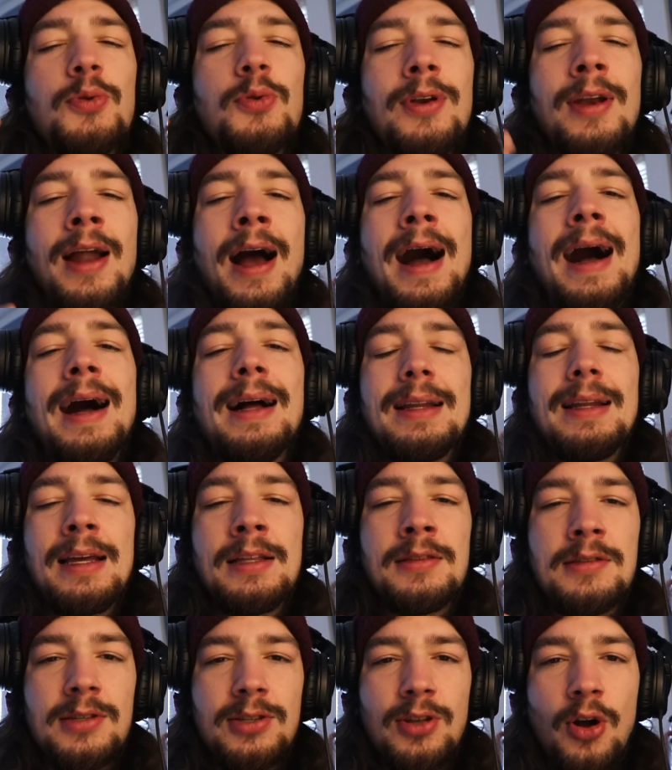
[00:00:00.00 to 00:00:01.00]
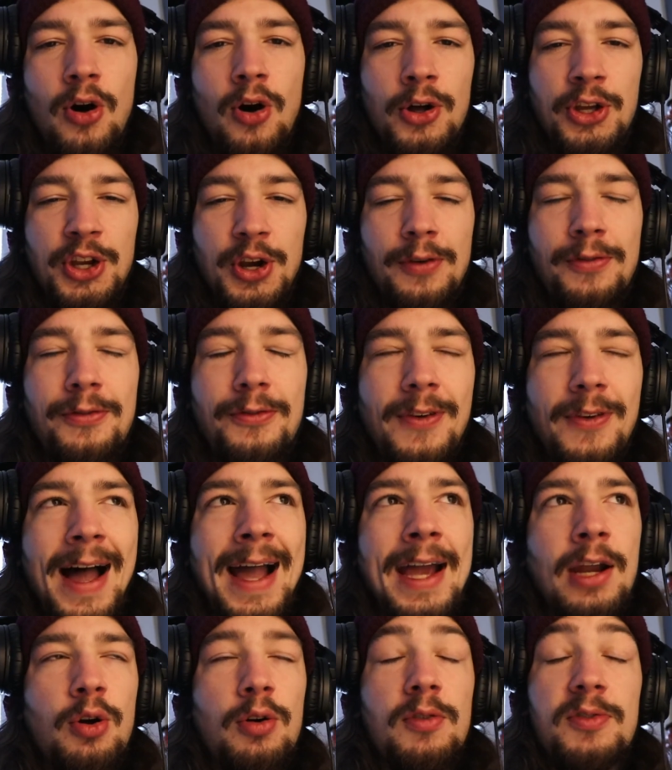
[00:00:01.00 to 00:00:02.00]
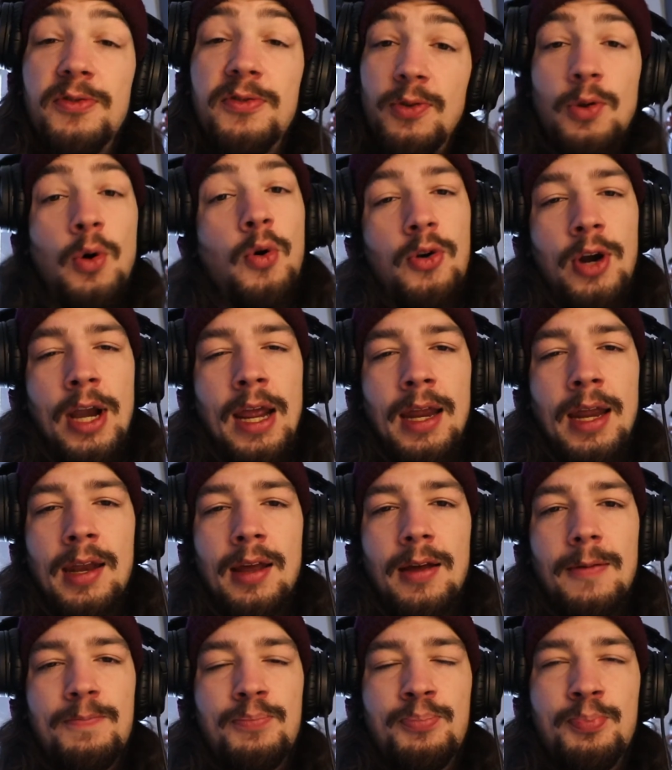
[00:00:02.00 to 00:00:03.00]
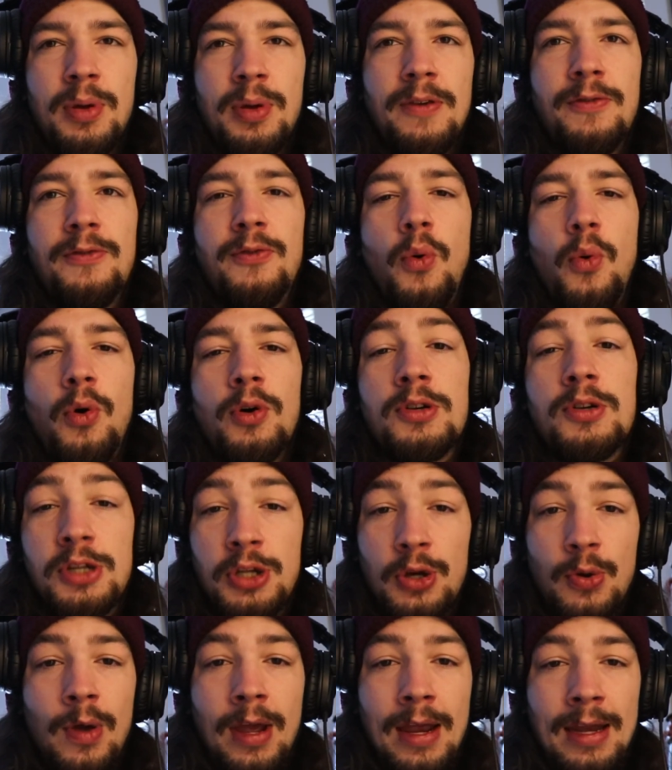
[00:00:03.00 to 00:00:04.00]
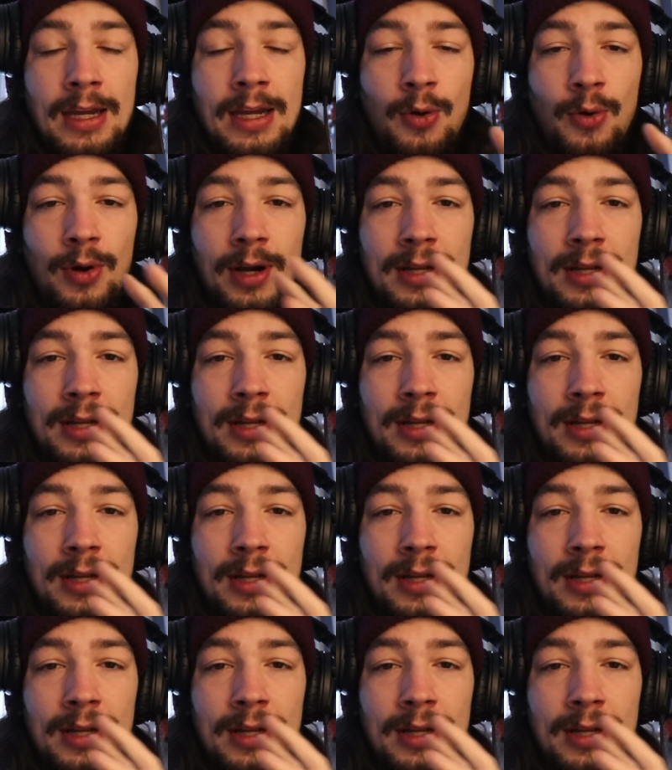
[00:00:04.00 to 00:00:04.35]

not install your final flooring before doing your